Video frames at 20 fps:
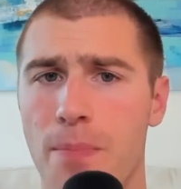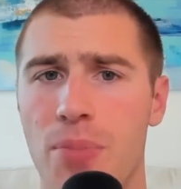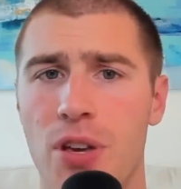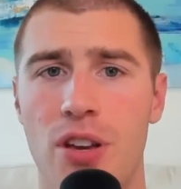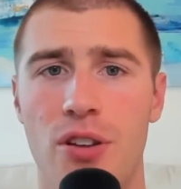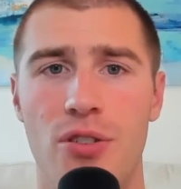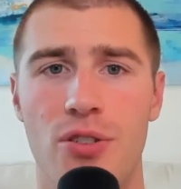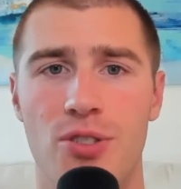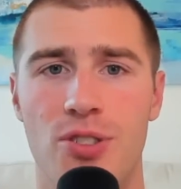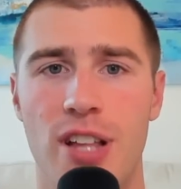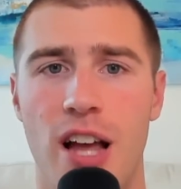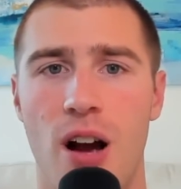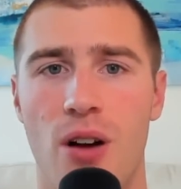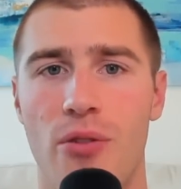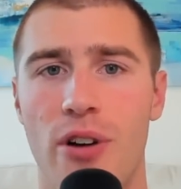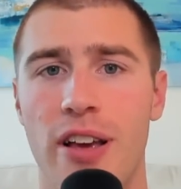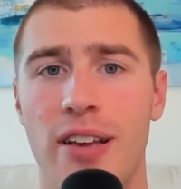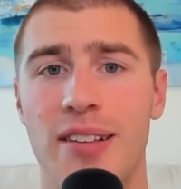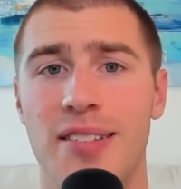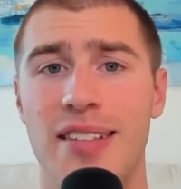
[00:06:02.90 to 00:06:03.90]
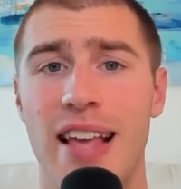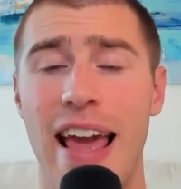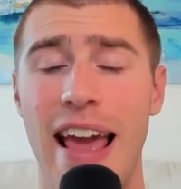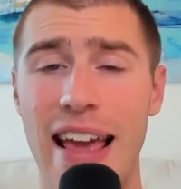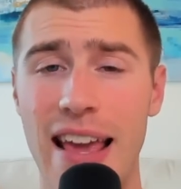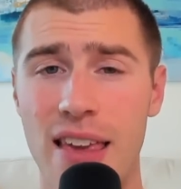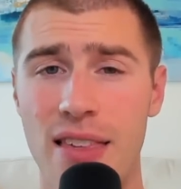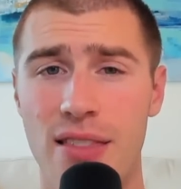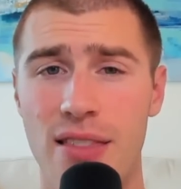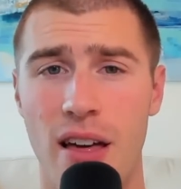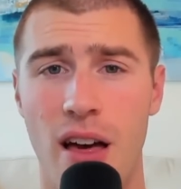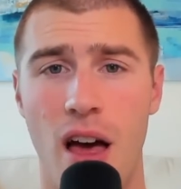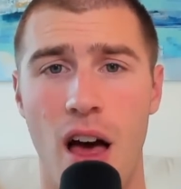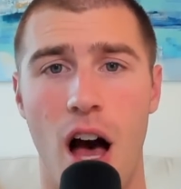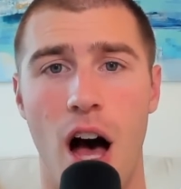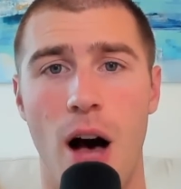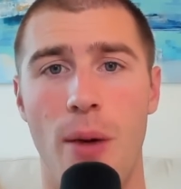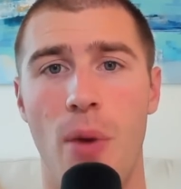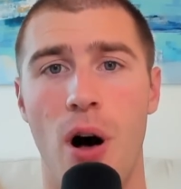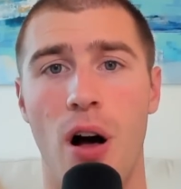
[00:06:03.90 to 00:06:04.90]
Pierce now ranks 8th
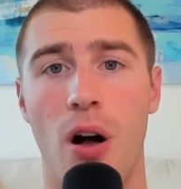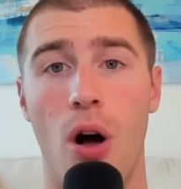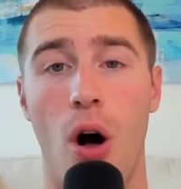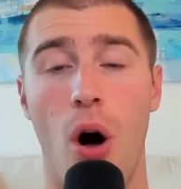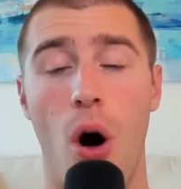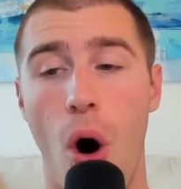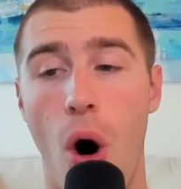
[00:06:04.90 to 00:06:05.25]
among